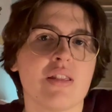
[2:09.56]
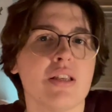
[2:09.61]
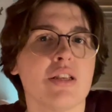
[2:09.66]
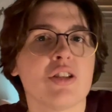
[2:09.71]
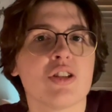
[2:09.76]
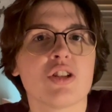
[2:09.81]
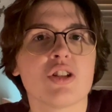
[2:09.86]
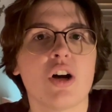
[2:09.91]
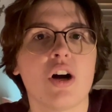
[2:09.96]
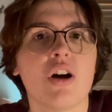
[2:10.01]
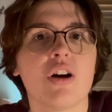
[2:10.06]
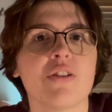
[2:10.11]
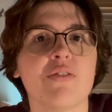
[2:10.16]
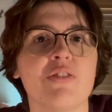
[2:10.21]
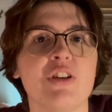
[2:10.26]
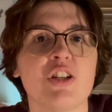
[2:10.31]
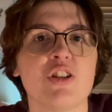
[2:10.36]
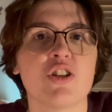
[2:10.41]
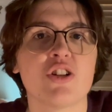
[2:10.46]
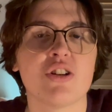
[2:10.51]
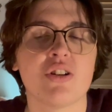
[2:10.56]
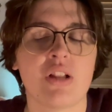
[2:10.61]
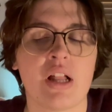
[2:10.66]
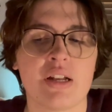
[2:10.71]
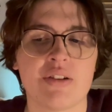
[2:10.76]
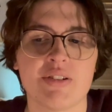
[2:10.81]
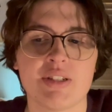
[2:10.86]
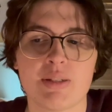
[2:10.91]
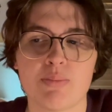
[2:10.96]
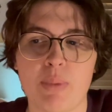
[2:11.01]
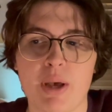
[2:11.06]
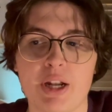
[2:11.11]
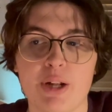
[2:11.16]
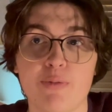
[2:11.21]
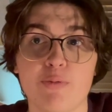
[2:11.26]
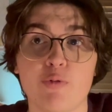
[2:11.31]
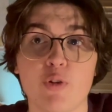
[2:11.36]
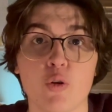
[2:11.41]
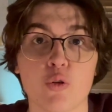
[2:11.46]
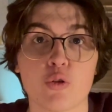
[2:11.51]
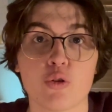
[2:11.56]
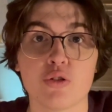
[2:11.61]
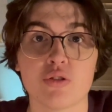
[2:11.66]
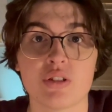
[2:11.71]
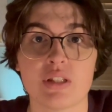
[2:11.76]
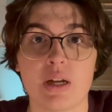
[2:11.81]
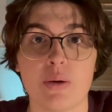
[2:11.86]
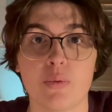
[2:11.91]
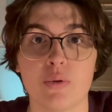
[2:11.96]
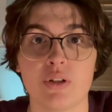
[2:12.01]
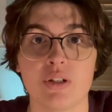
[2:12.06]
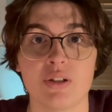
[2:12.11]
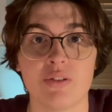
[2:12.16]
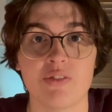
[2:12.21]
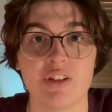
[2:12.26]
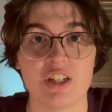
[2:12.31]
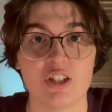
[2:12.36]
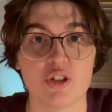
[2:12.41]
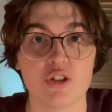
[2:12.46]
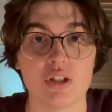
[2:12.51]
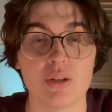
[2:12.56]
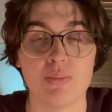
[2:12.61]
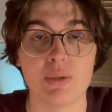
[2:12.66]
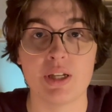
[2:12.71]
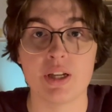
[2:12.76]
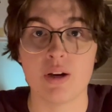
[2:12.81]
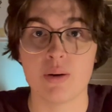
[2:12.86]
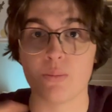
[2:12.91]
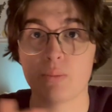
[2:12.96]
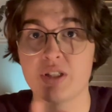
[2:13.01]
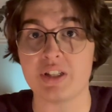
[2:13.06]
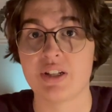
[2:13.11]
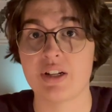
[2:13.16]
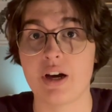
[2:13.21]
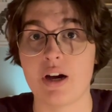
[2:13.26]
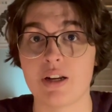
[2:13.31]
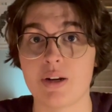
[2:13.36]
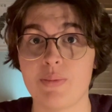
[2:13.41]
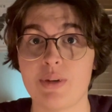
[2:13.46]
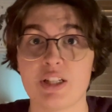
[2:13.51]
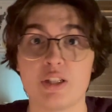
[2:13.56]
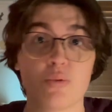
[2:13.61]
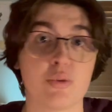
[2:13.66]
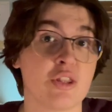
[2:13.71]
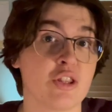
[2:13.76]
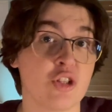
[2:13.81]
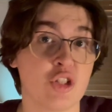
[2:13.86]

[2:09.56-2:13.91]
This song featured a lot of sped-up vocals that would eventually become synonymous with the